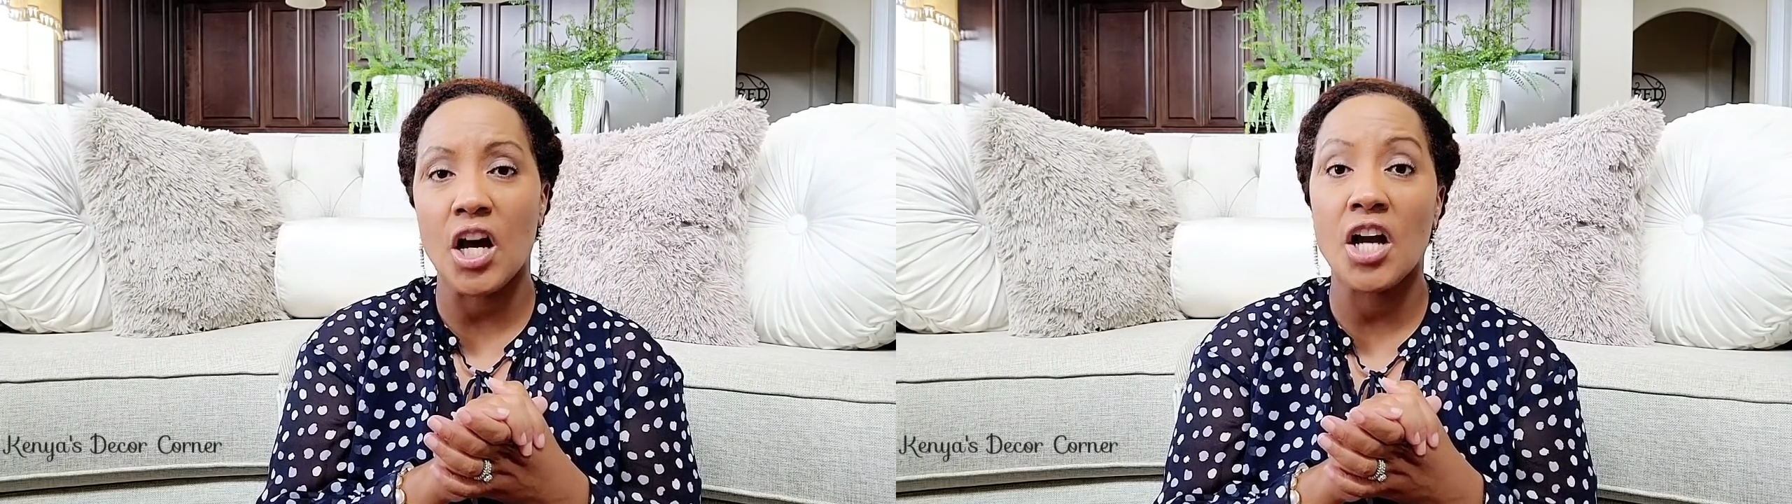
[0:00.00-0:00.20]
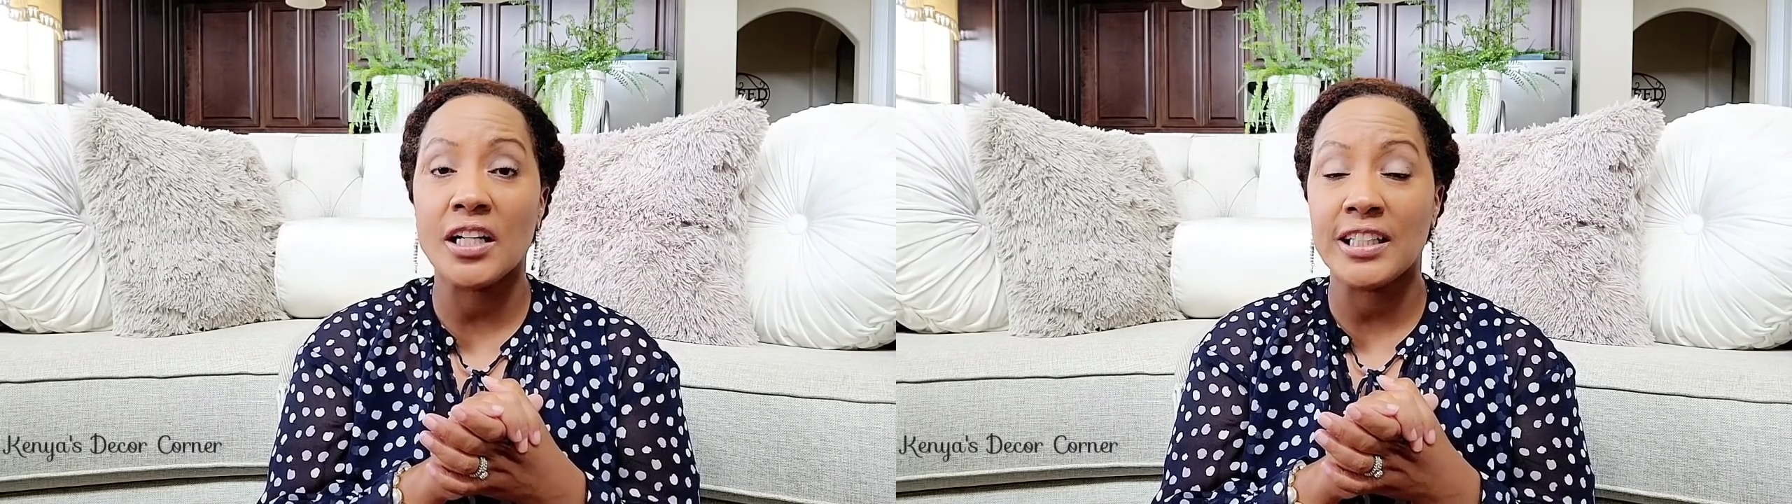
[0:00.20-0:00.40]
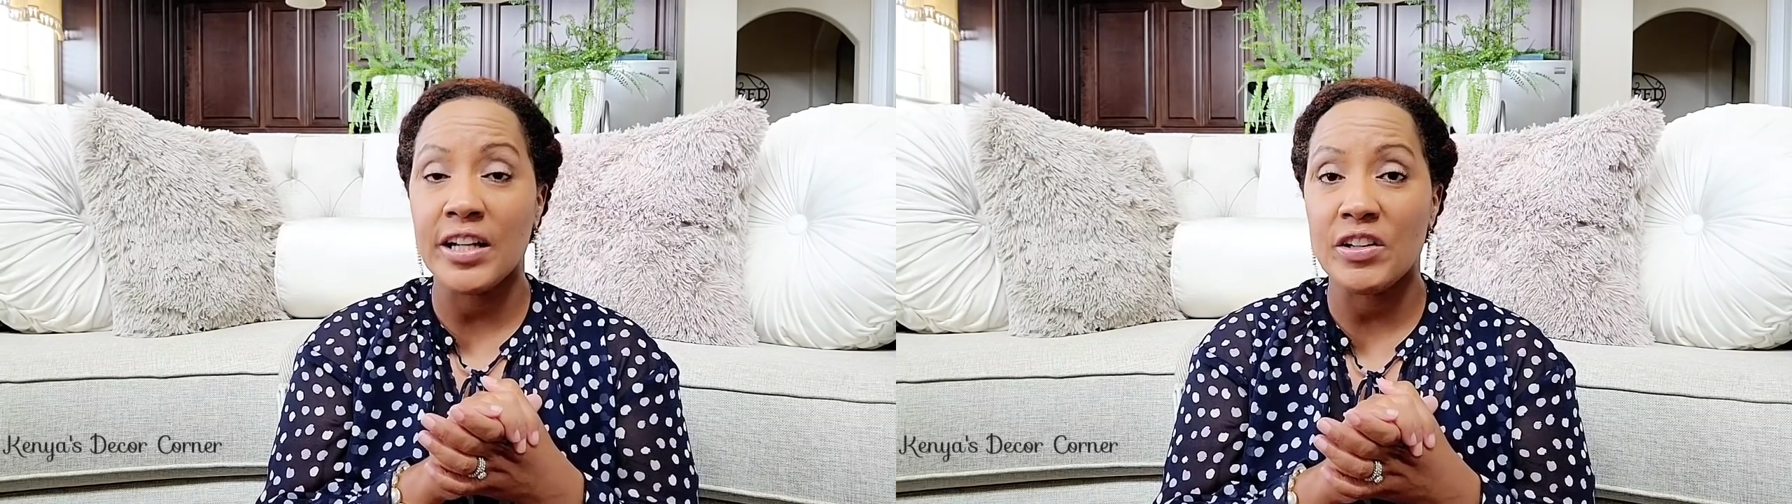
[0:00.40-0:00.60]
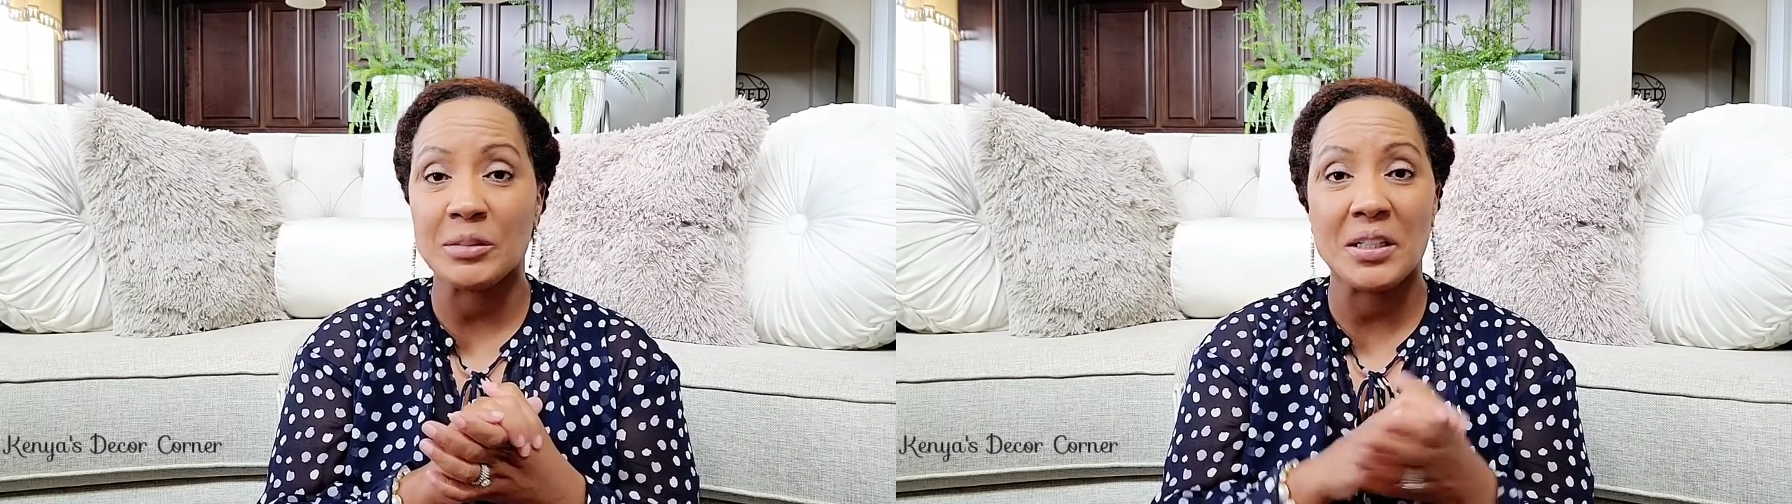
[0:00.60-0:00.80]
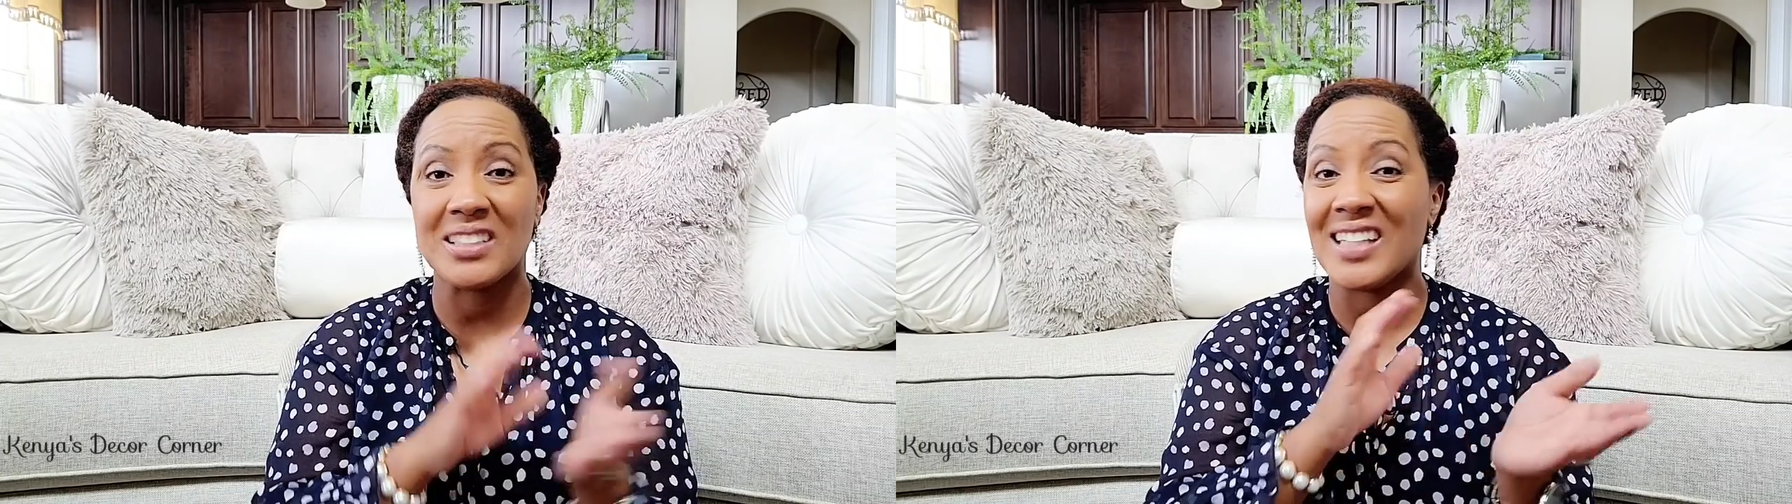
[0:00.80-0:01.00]
on clearance
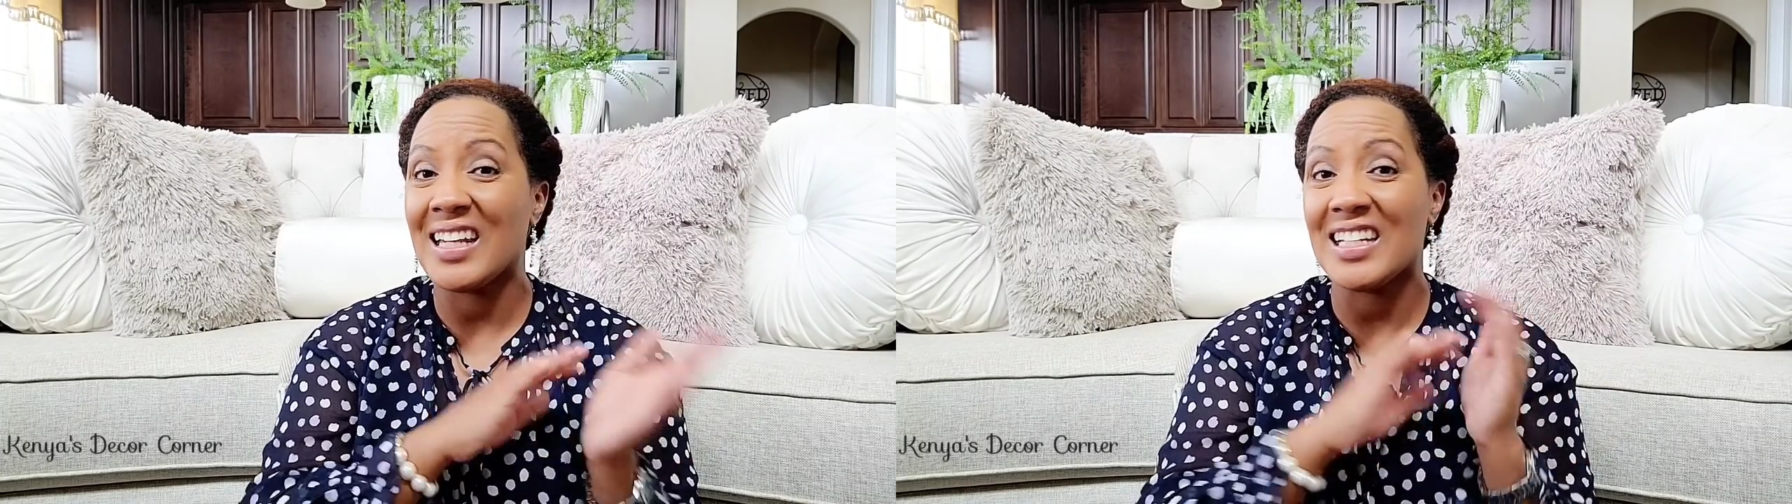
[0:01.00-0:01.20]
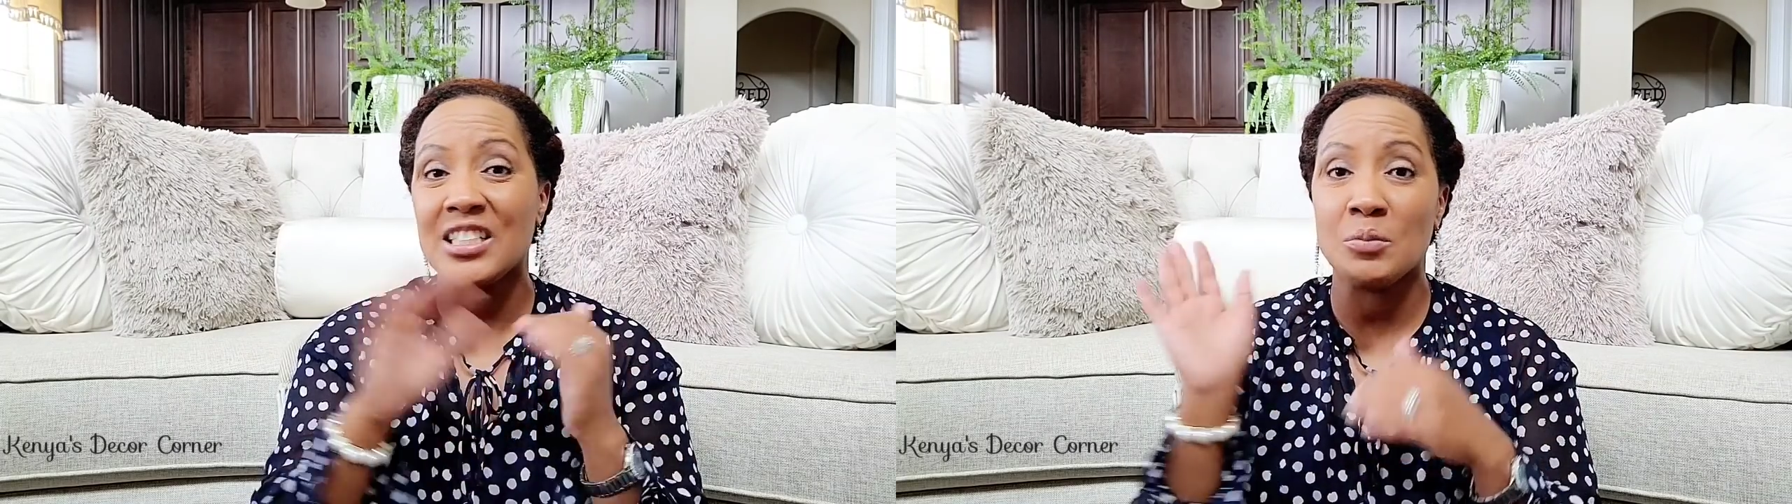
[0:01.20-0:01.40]
because they need